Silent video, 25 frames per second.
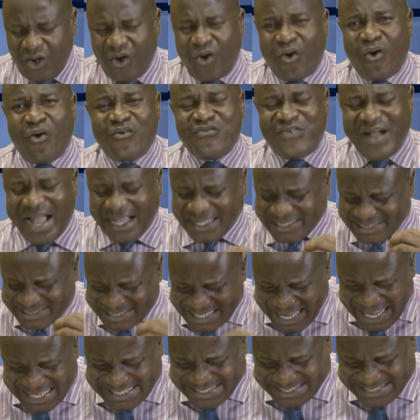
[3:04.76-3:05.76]
over
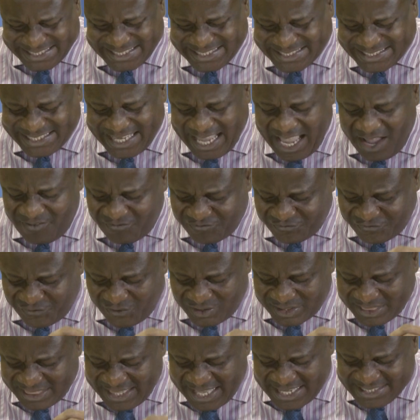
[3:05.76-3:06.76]
crisis
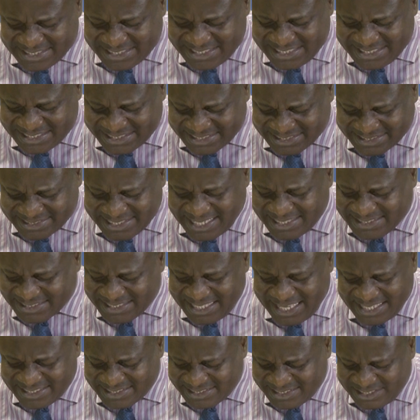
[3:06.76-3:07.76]
effortlessly,
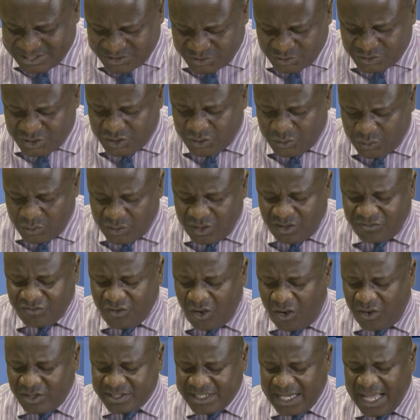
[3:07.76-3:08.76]
stresslessly to the glory of
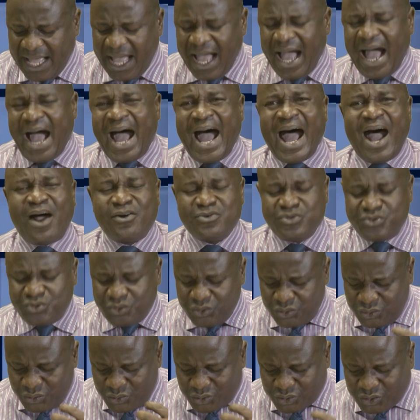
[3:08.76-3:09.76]
God? How
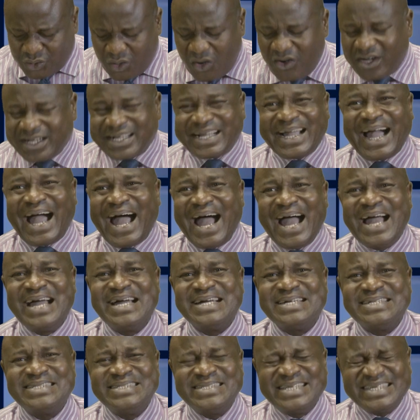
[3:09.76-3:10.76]
do you conquer
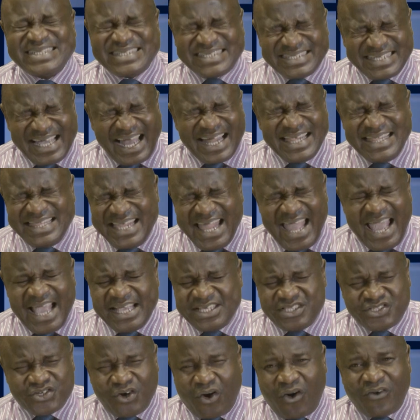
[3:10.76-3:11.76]
the
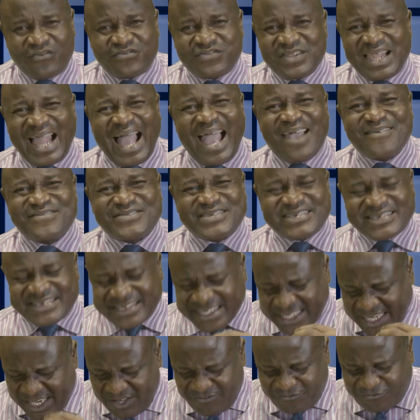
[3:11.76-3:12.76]
challenge of life
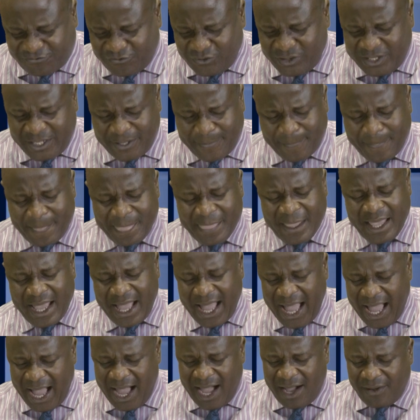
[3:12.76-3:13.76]
skillfully?
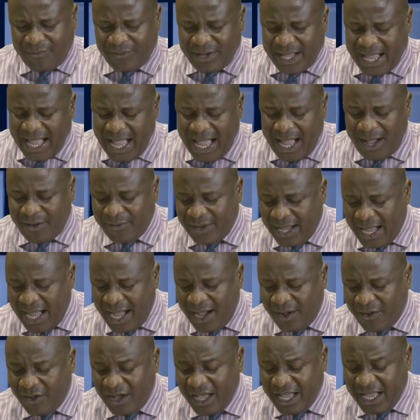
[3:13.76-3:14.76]

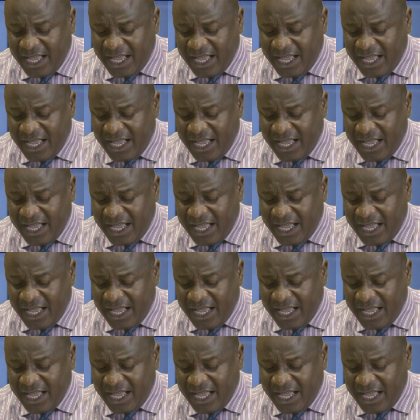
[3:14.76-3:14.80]
How?